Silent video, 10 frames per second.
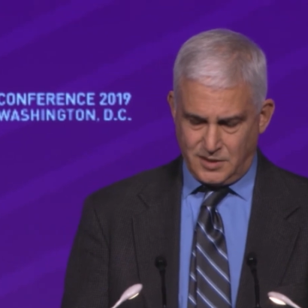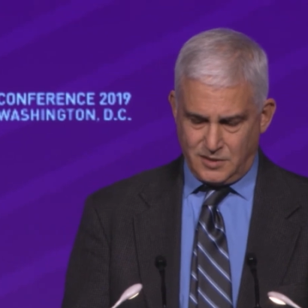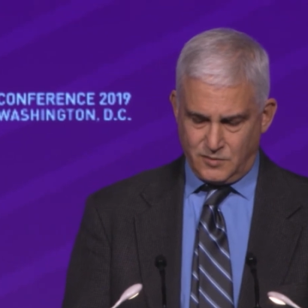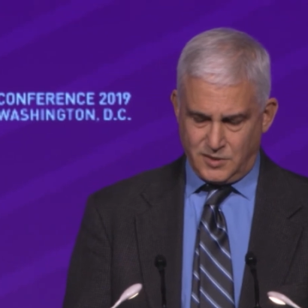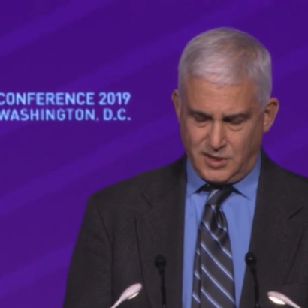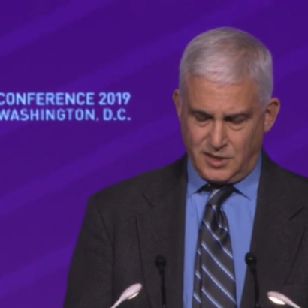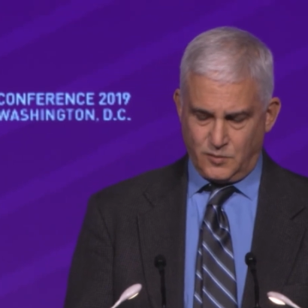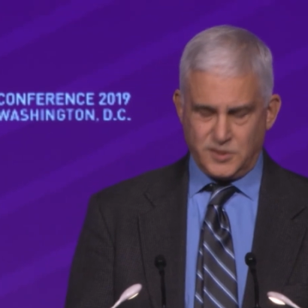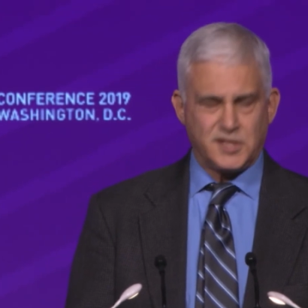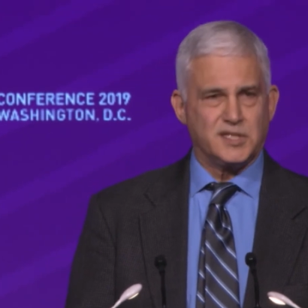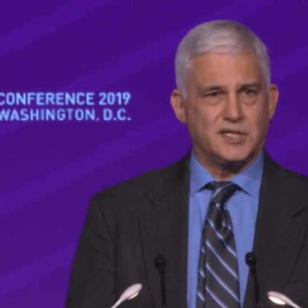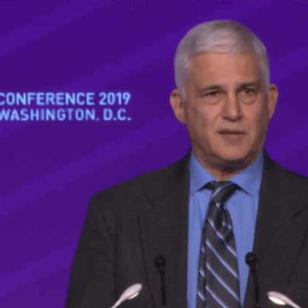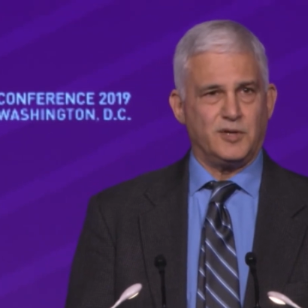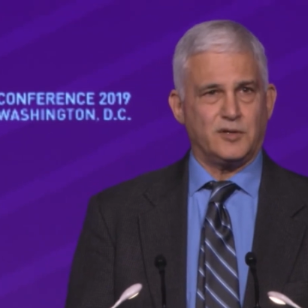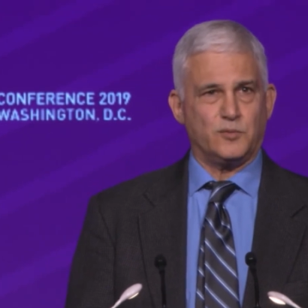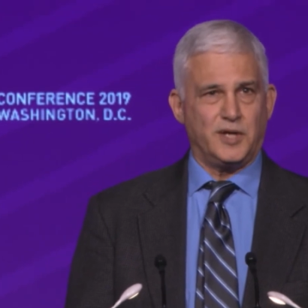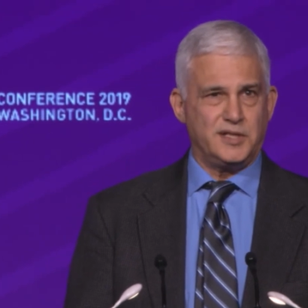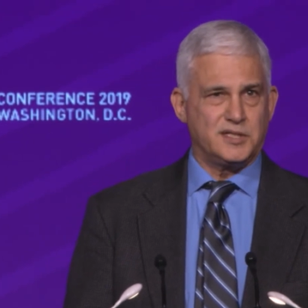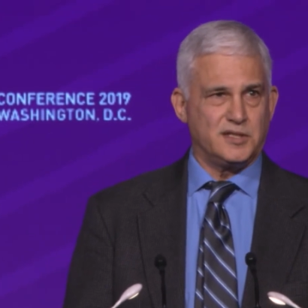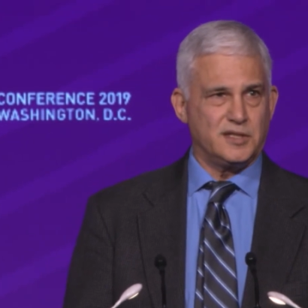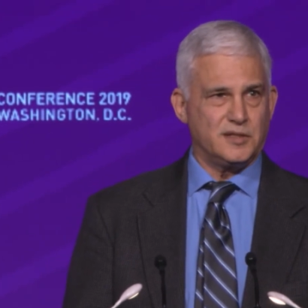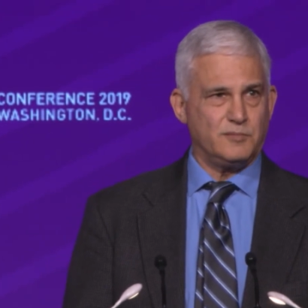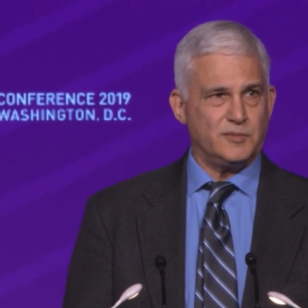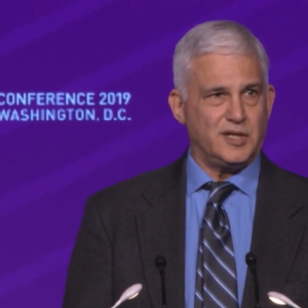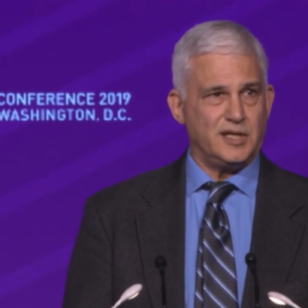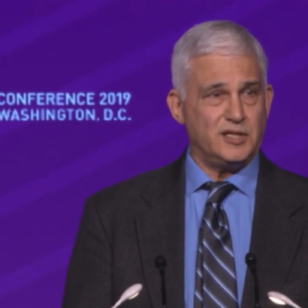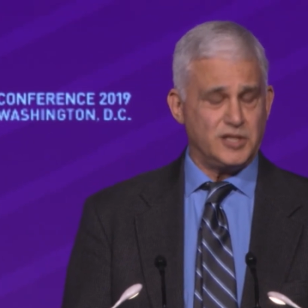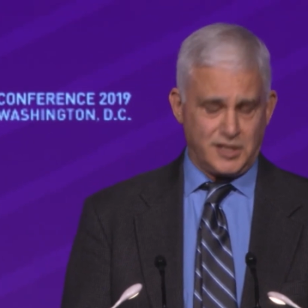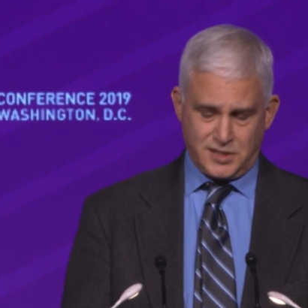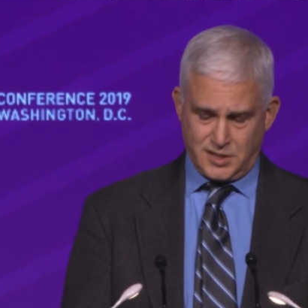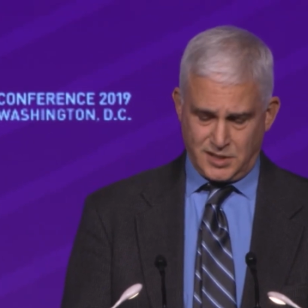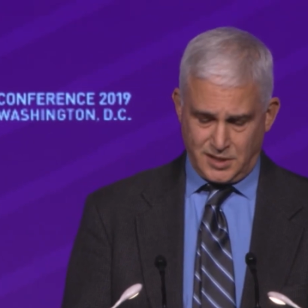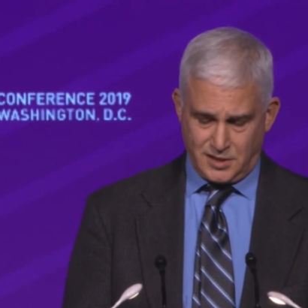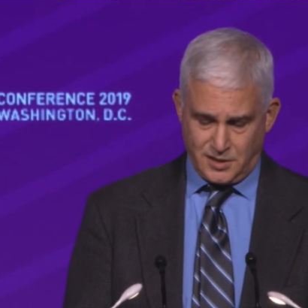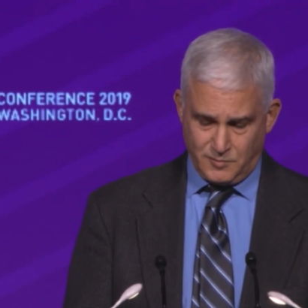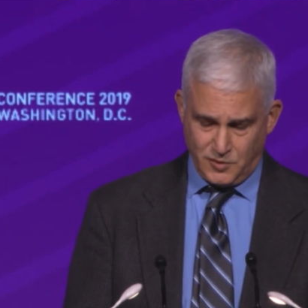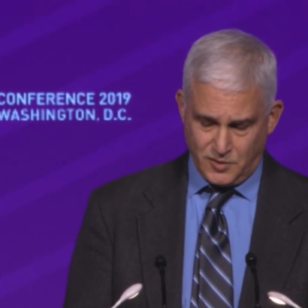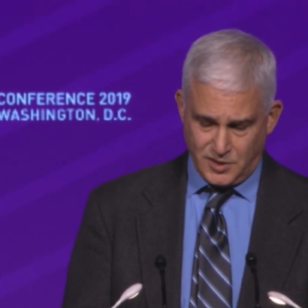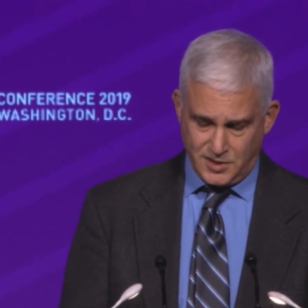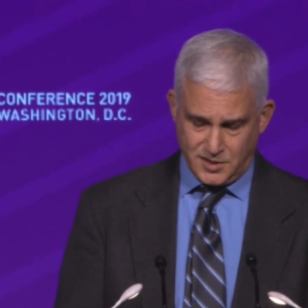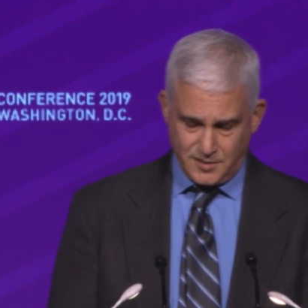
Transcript: We're dealing with systemic racism and injustice in our communities.